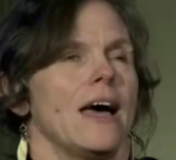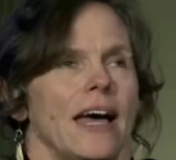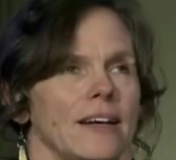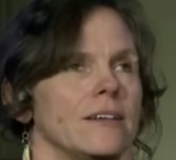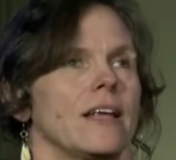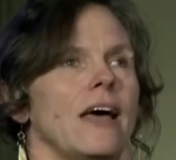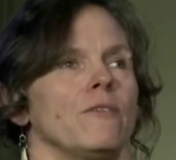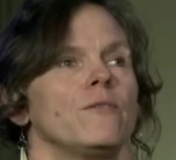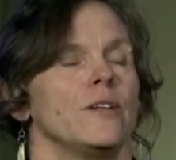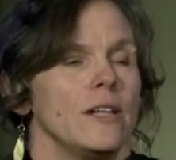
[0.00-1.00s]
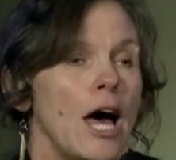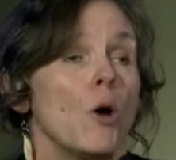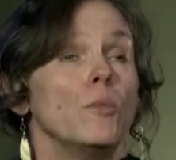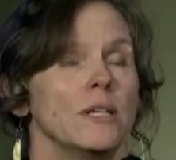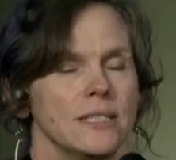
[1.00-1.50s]
I feel
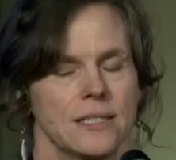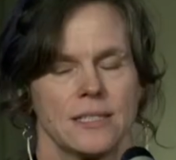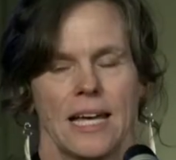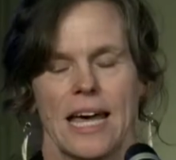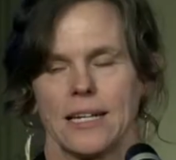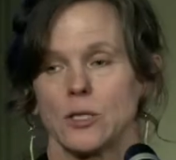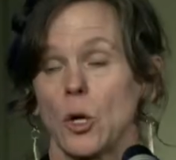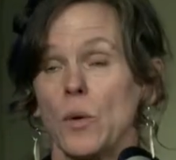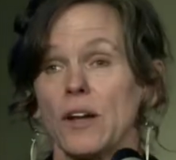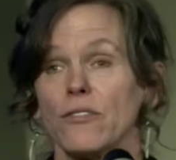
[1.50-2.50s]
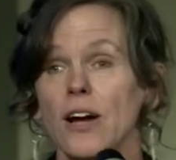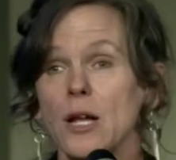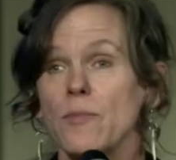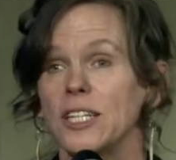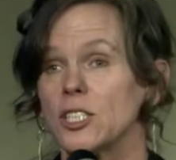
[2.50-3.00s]
helpless. And so when a
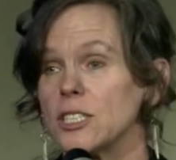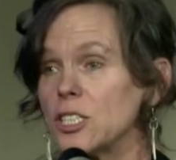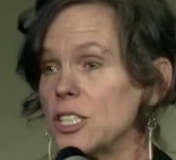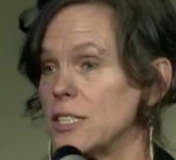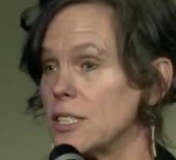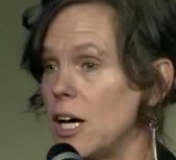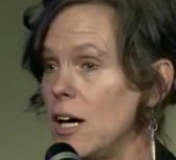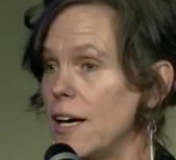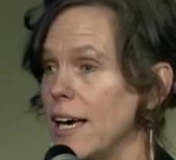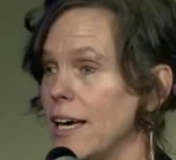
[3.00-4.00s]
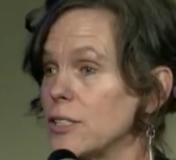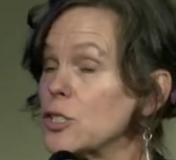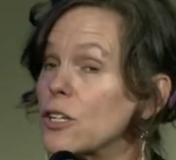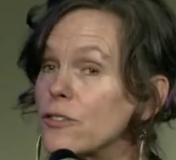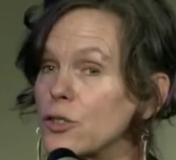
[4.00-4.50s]
friend mentions she saw a
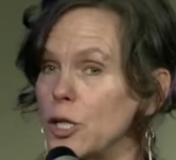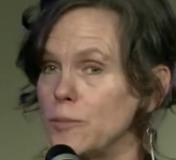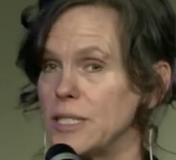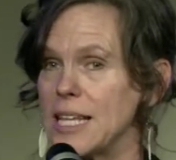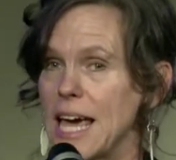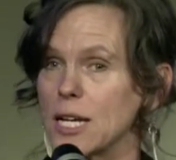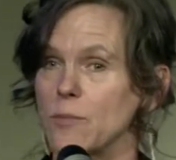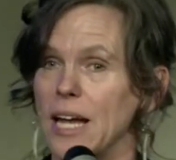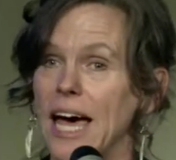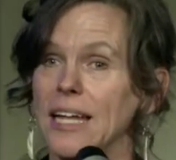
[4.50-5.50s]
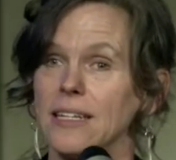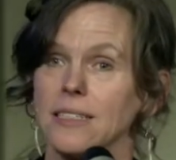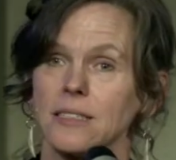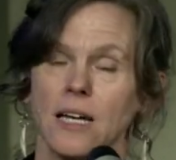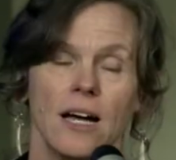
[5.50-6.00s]
surf trip to the Andaman
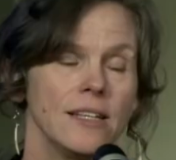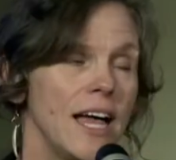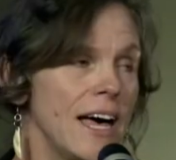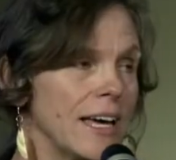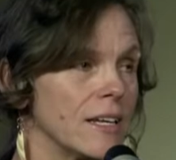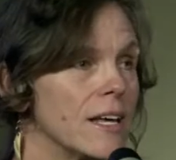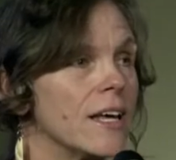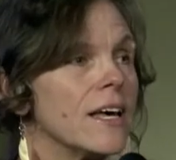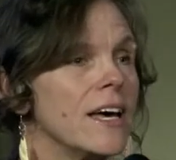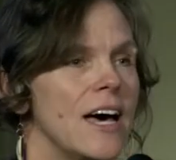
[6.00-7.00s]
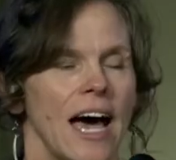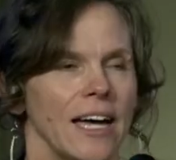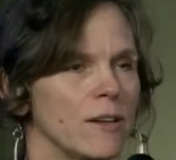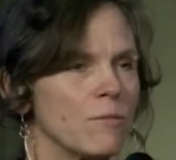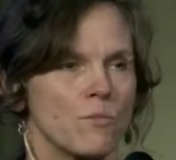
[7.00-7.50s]
Islands online,
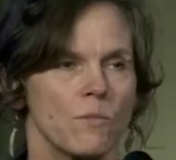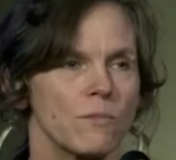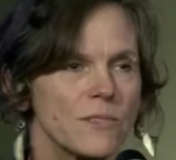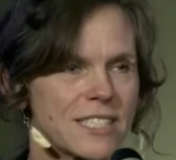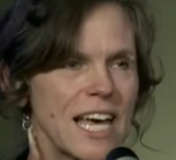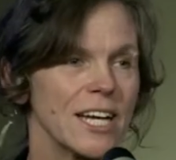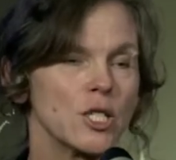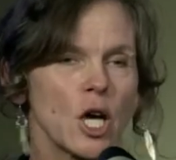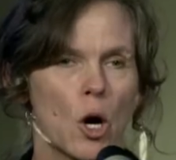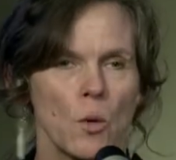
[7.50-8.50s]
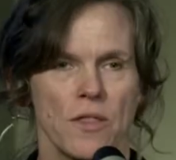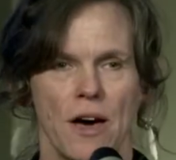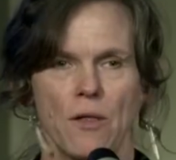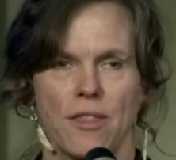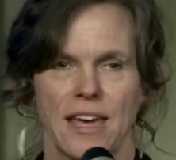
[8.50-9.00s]
I decide to go
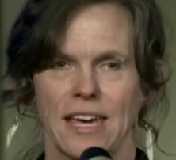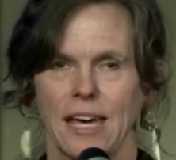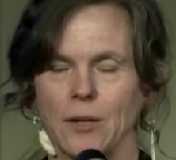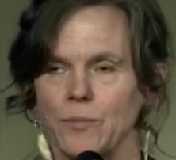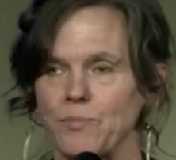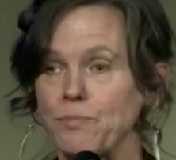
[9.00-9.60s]
without thinking.